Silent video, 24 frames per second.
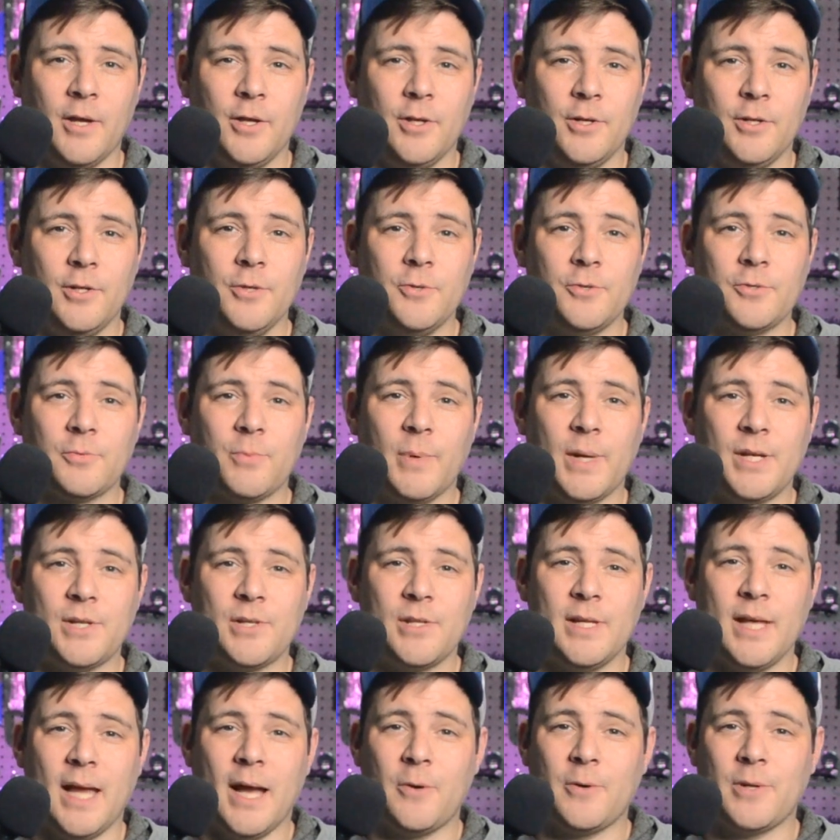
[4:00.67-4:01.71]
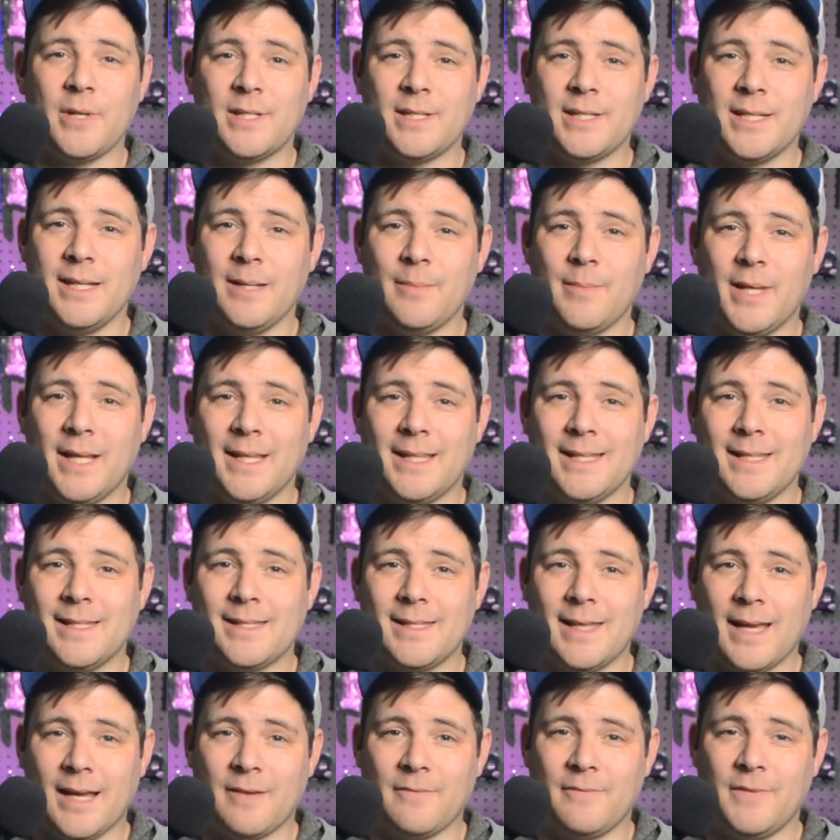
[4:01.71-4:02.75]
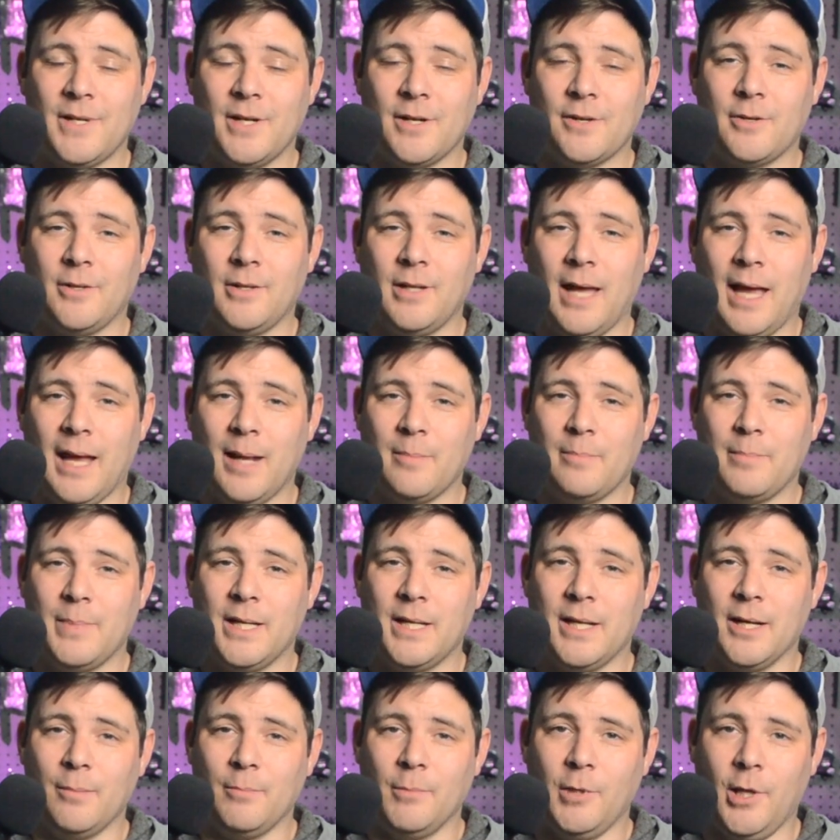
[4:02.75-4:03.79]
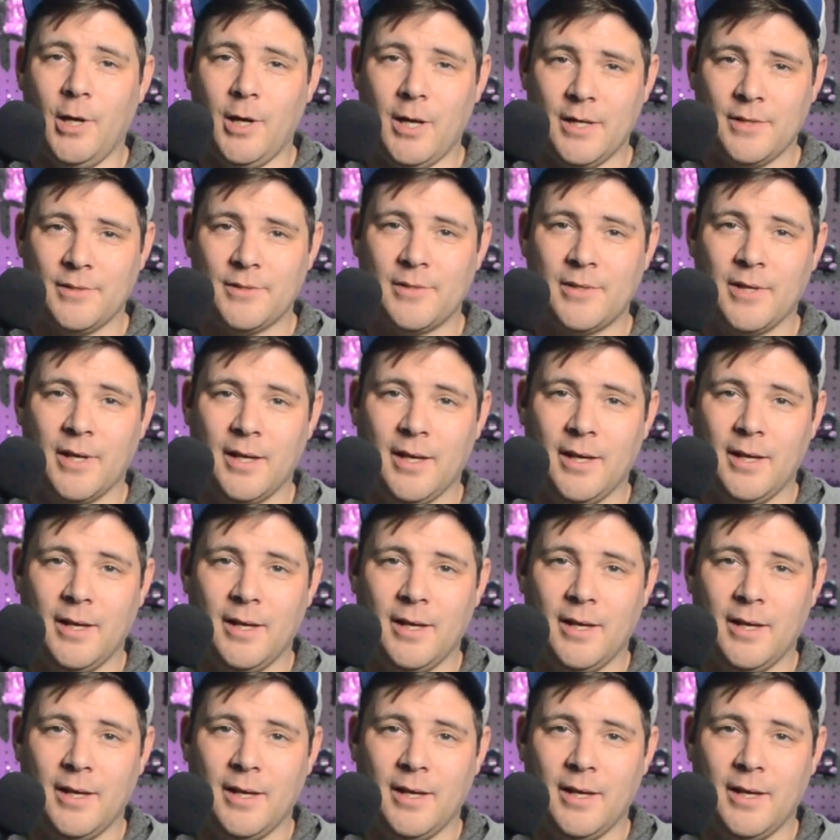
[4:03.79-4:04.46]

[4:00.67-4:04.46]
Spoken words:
news reached the Audi team that the second vehicle had become lost,